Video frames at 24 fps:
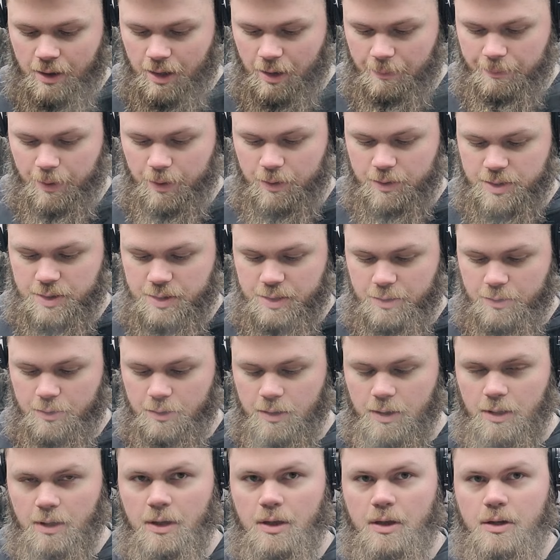opposed to
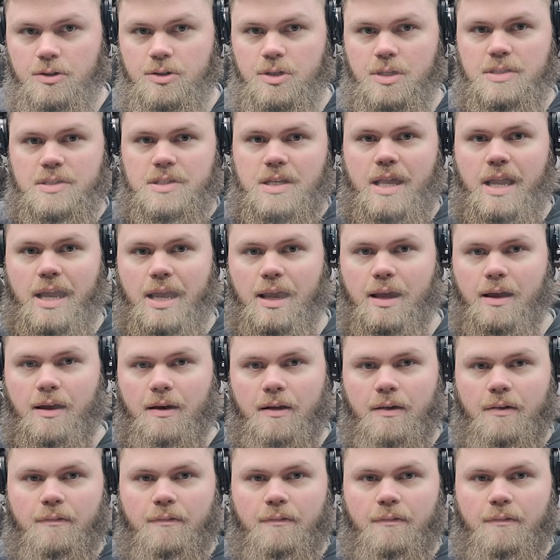just a